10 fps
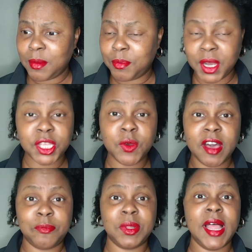But you
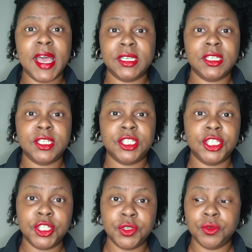have planned
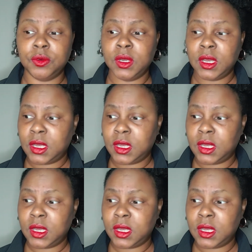to do